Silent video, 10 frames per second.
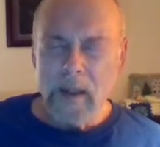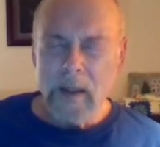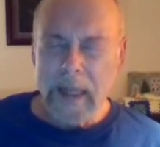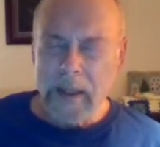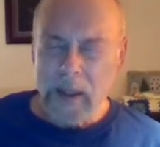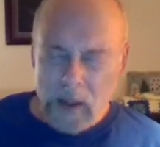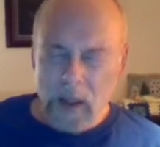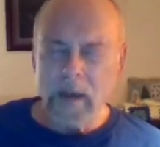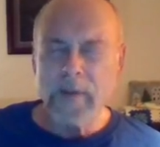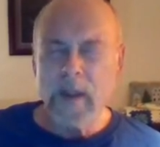That
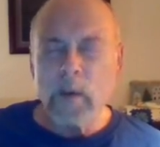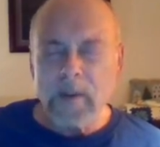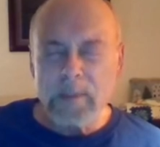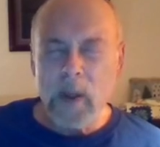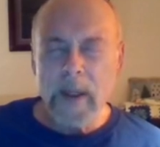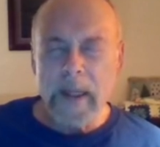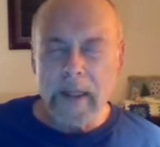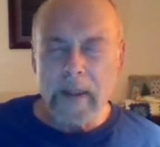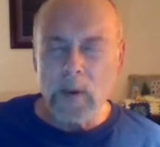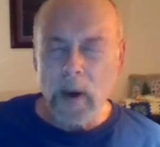stuff that we've put
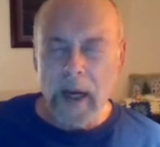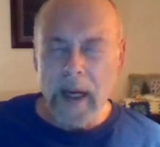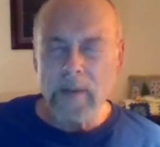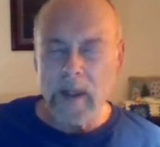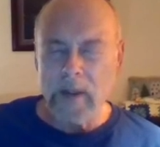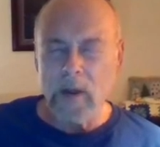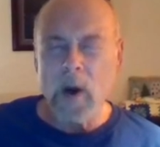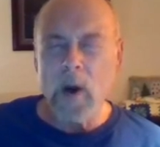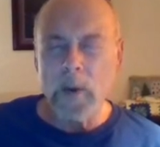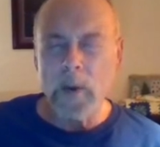in graves and
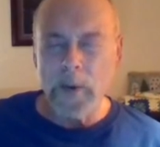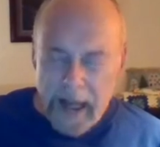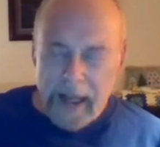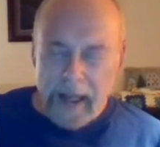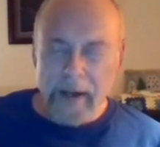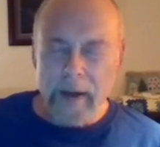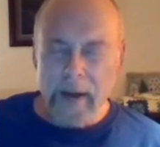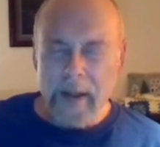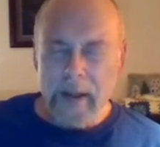called dead